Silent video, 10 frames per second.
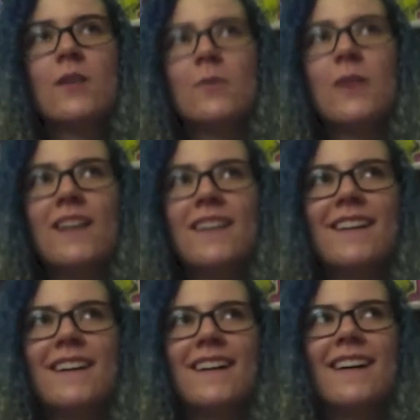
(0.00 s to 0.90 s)

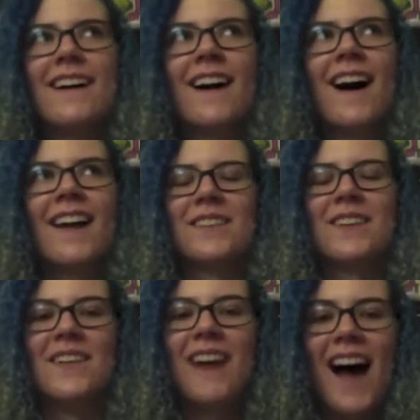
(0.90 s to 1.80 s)
Well, I don't
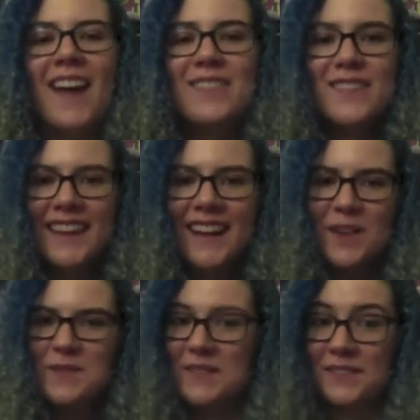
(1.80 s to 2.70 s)
know. I feel like I
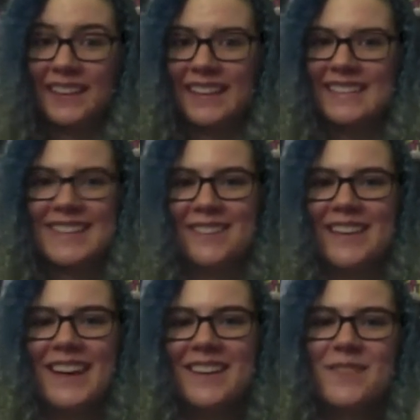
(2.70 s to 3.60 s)
would be really
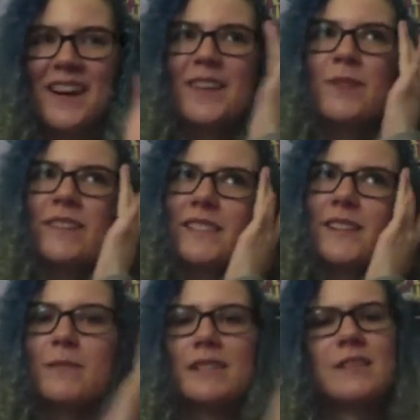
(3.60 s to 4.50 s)
intimidated by them because
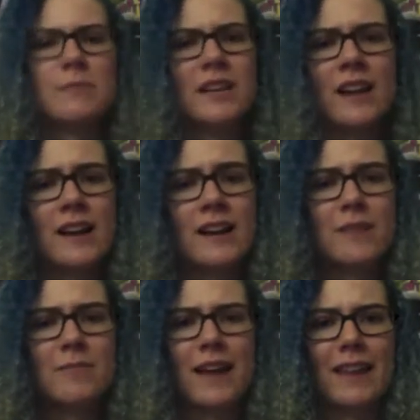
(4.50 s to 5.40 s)
I'm
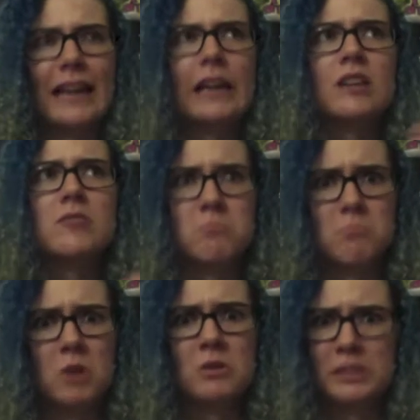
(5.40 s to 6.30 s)
intimidated by, like,
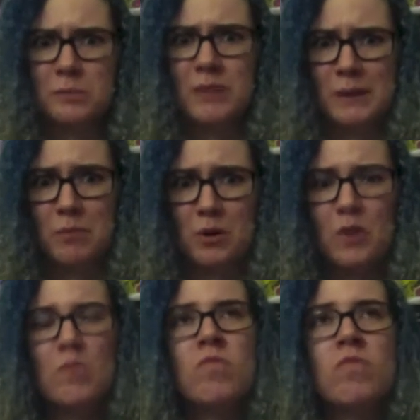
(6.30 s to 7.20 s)
most people.